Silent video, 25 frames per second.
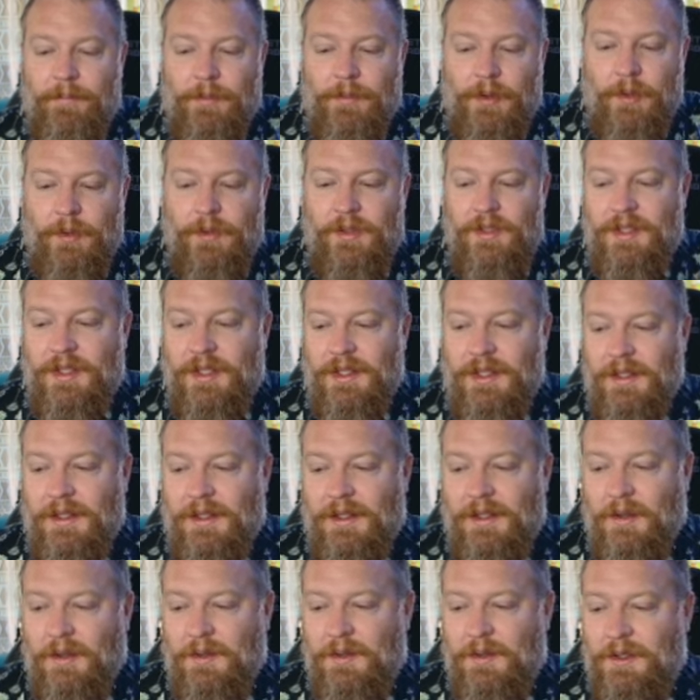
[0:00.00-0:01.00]
those
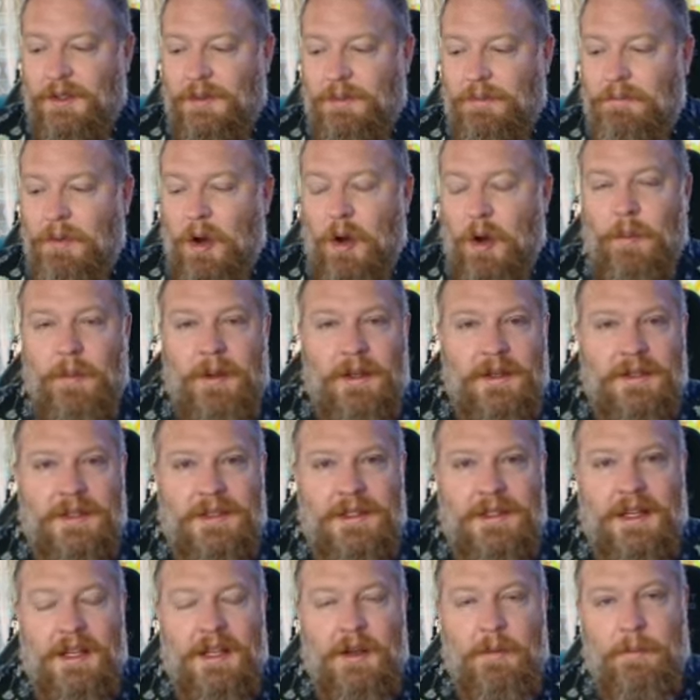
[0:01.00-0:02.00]
moments
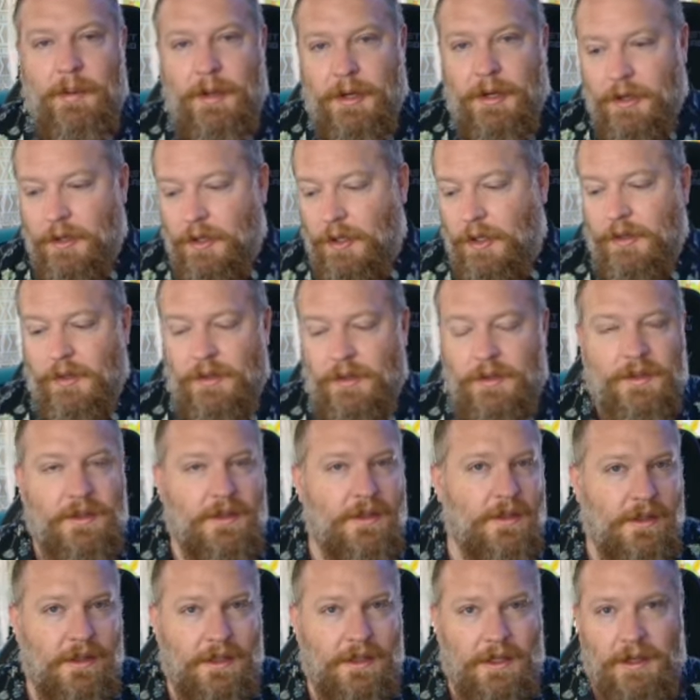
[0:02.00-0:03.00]
in
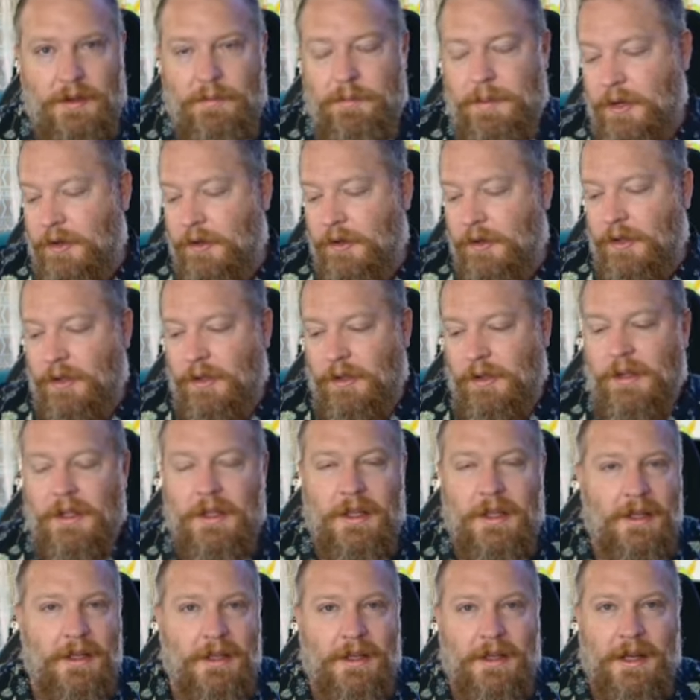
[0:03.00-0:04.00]
the Imperial
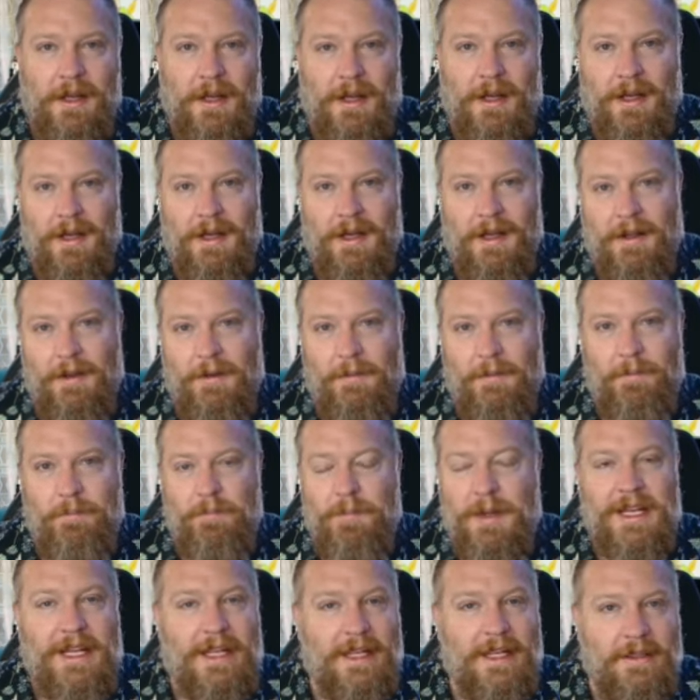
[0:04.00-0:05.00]

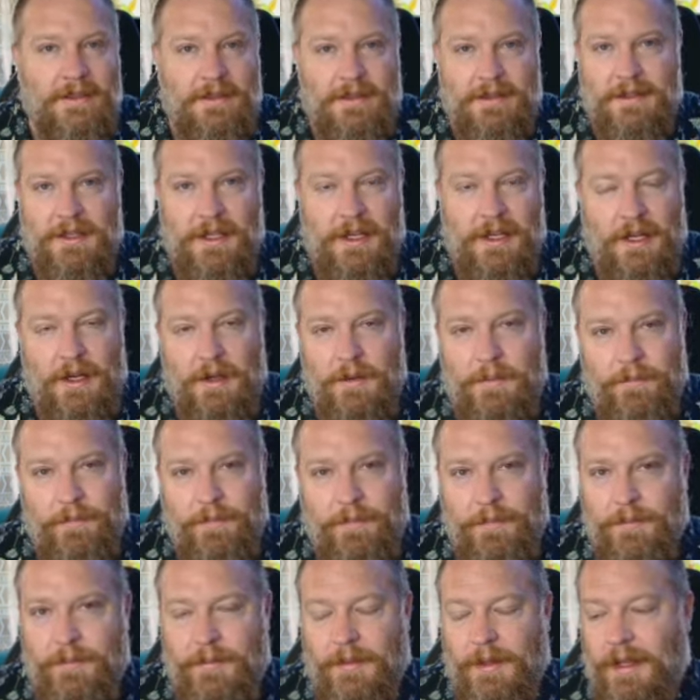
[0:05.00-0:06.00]
meetings, you
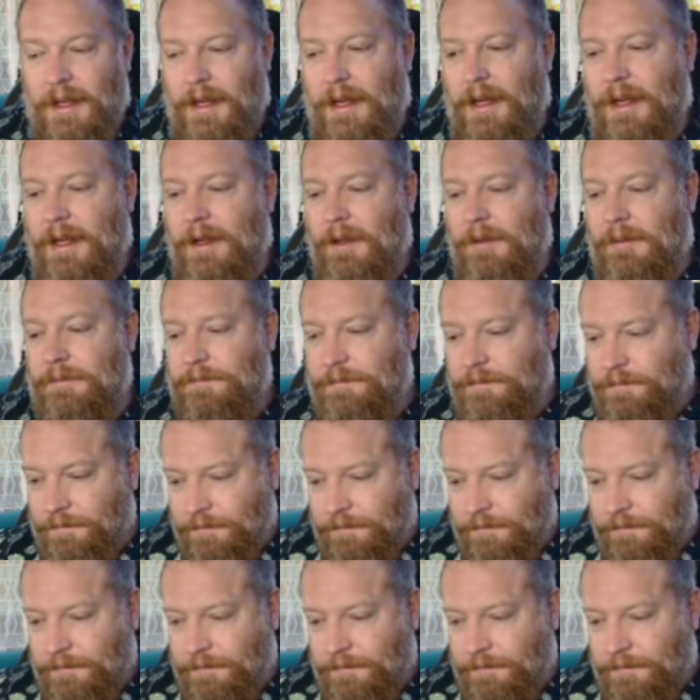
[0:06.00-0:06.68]
know,